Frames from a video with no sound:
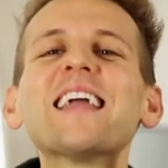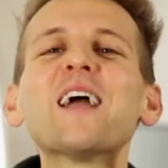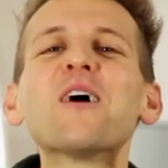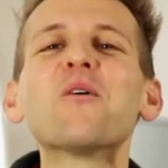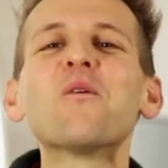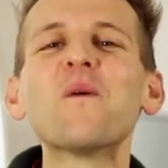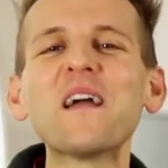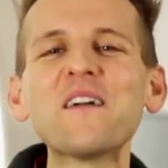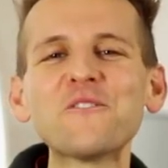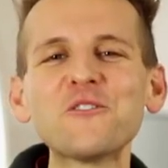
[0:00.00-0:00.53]
can't
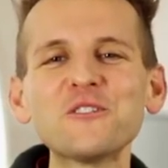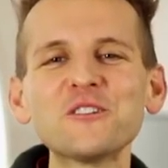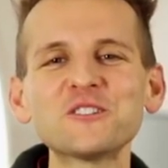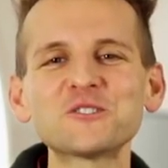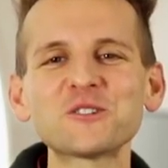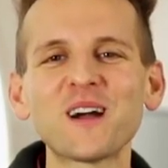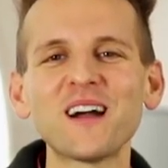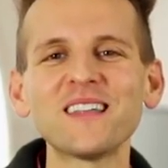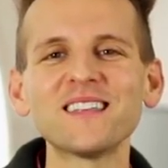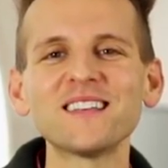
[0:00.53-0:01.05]
wait for you to
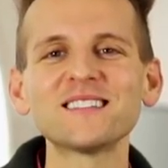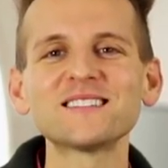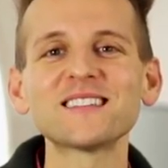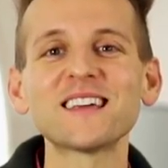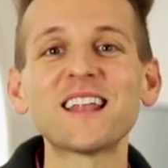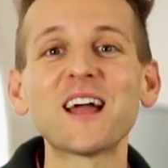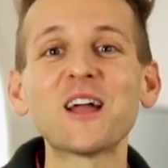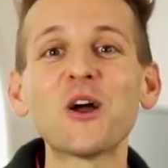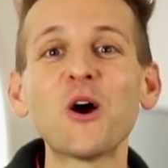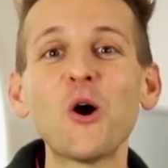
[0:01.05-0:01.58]
try this,
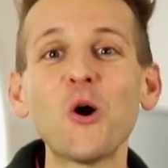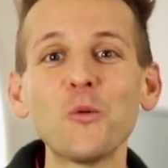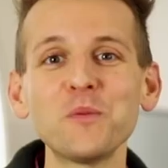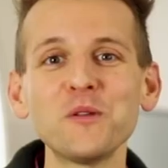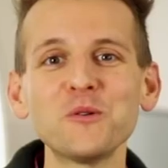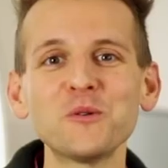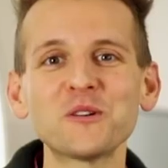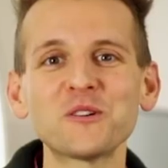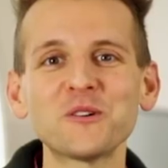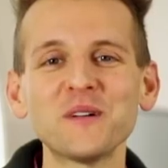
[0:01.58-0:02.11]
and I hope
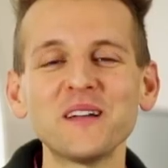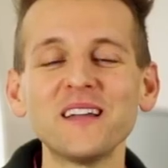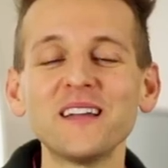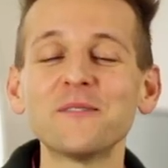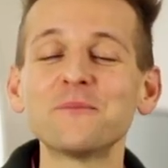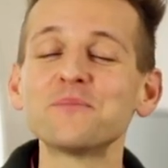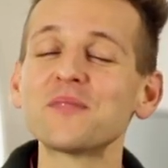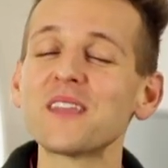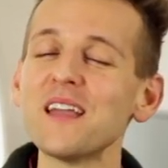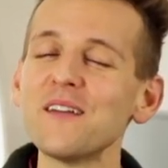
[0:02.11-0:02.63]
you agree.
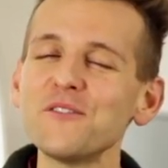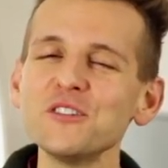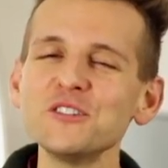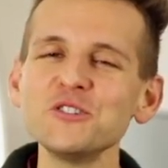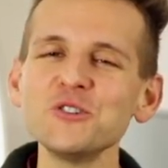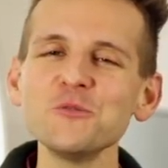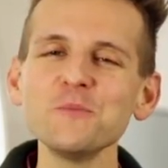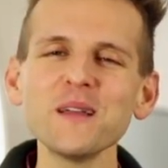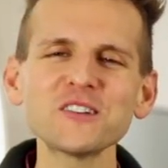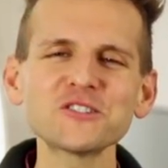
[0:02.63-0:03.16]
If you
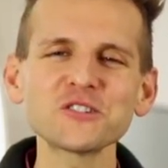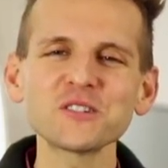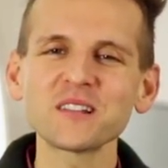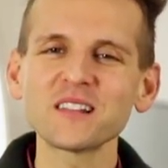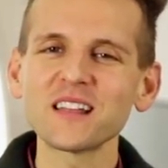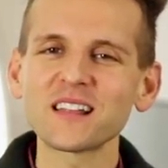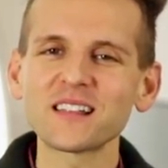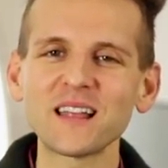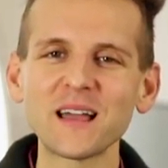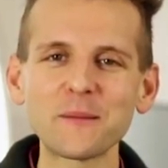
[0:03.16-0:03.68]
do, make sure to
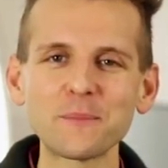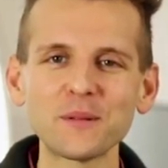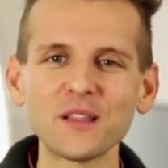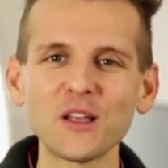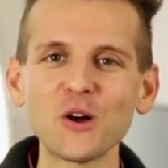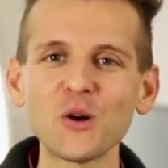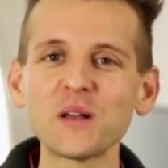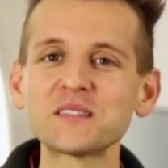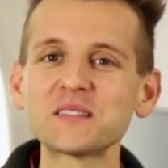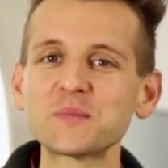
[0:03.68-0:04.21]
click like
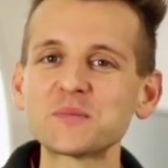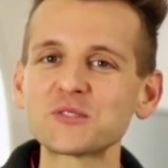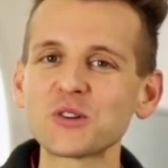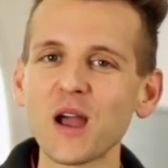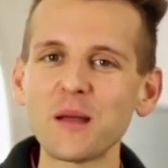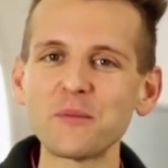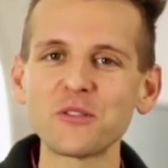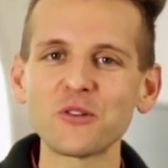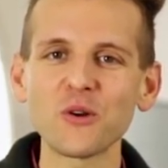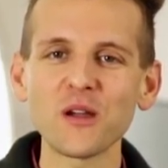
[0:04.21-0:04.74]
below and
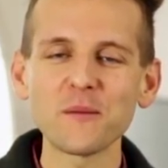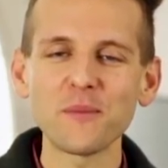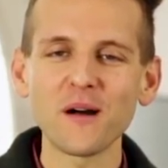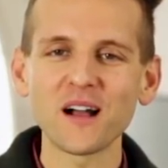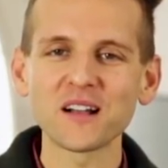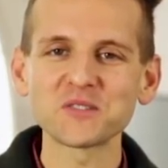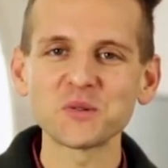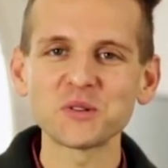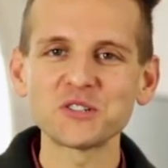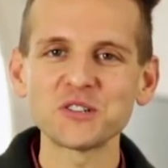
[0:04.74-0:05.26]
subscribe to the Gray
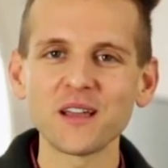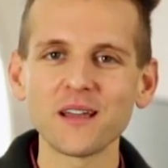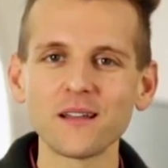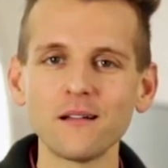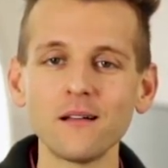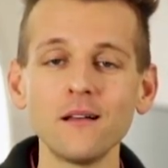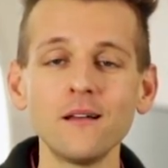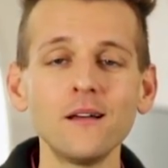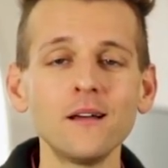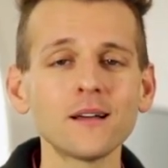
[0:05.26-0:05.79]
Boxwood
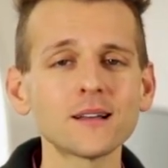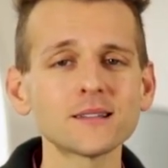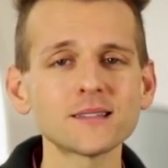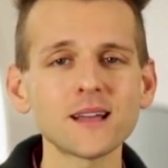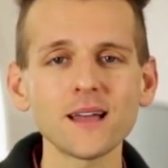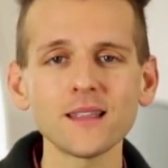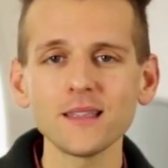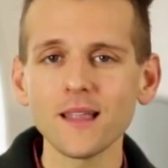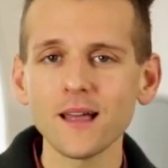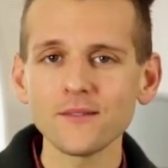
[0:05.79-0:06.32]
channel, because
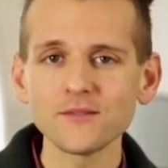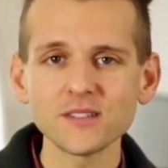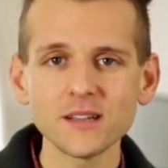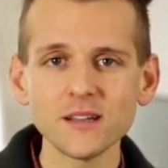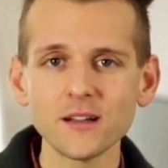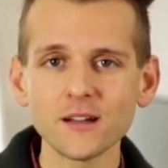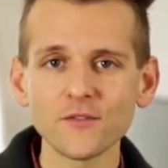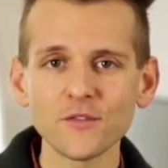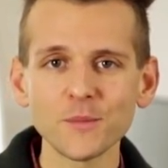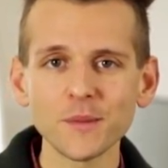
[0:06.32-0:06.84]
I love to
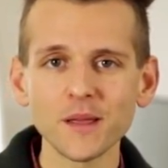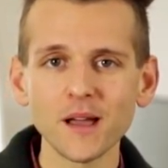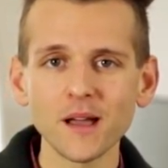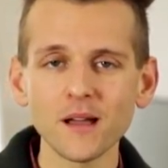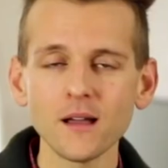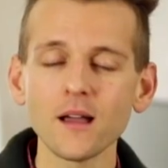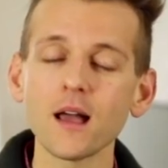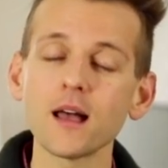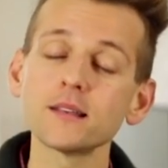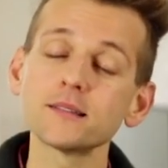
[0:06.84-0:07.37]
hear from you,
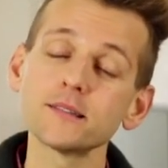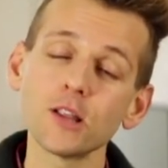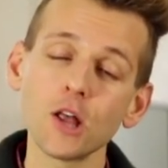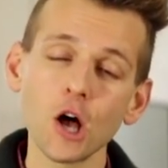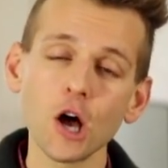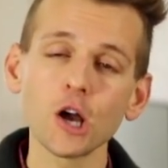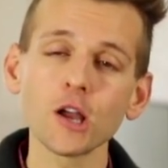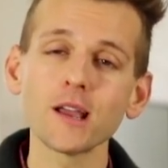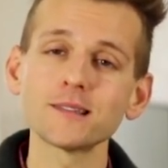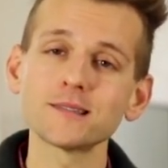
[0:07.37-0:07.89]
as
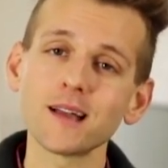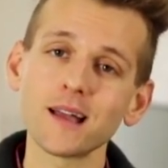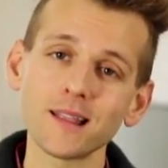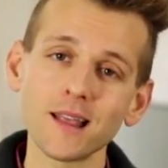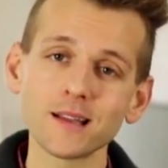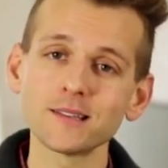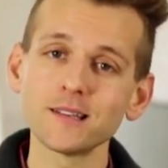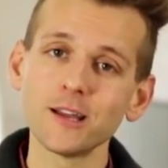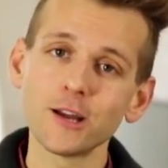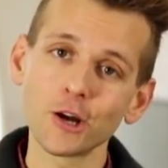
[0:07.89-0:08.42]
long as I
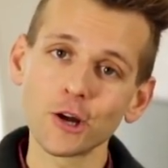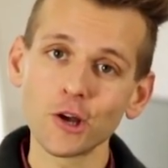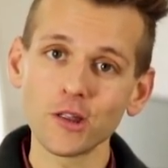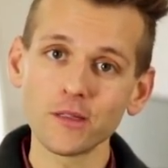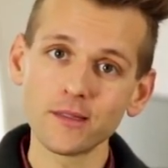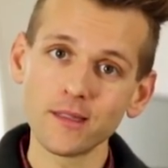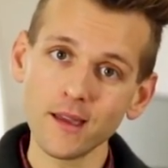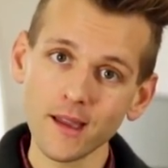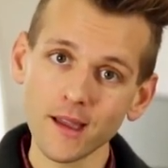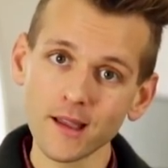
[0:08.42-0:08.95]
like to hear
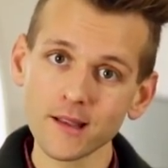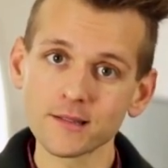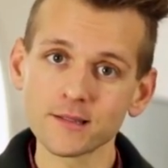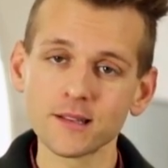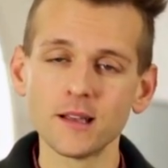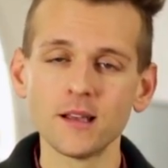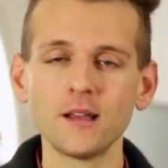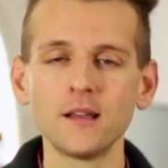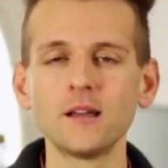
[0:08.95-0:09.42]
good things.